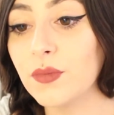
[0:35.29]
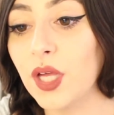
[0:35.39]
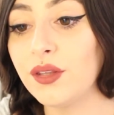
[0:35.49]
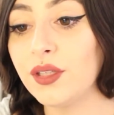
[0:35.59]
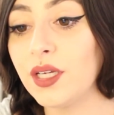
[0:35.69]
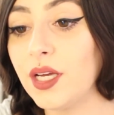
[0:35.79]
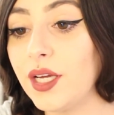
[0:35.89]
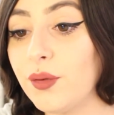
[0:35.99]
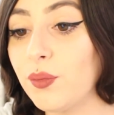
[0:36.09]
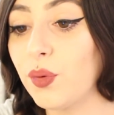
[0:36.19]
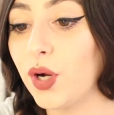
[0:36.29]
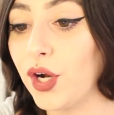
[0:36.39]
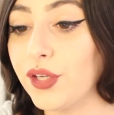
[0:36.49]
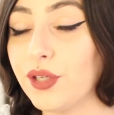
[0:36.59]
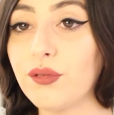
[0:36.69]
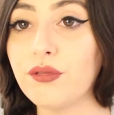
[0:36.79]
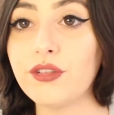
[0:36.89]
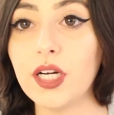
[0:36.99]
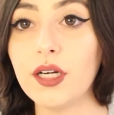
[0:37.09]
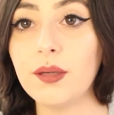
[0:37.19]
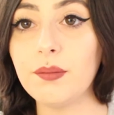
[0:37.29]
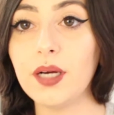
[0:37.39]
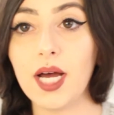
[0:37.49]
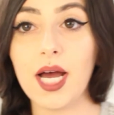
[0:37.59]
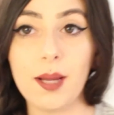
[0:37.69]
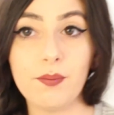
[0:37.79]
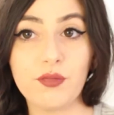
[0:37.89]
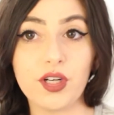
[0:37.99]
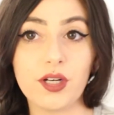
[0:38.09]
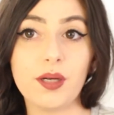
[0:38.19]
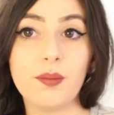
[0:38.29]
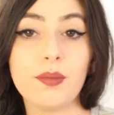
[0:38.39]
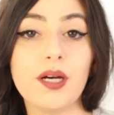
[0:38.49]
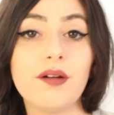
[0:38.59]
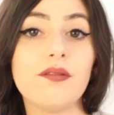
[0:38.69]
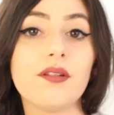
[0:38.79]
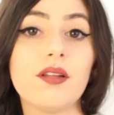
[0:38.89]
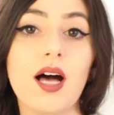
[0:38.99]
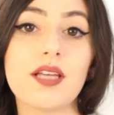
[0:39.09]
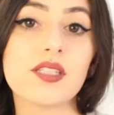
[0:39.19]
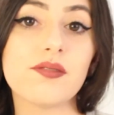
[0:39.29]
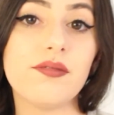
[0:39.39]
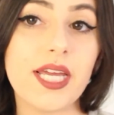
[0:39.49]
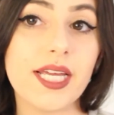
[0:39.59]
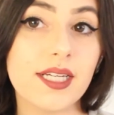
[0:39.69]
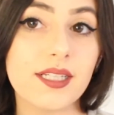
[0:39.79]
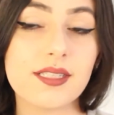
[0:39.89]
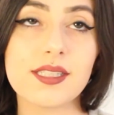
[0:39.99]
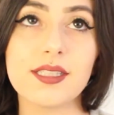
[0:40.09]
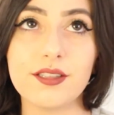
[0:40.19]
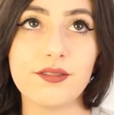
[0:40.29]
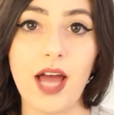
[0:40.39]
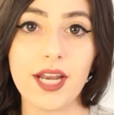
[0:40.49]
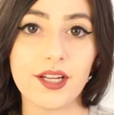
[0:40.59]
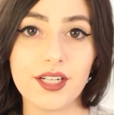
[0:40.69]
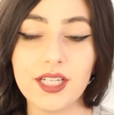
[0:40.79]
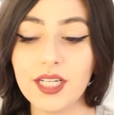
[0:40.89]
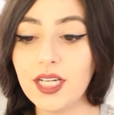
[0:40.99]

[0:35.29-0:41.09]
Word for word: And then, where are you from? I'm from Las Vegas in Nevada.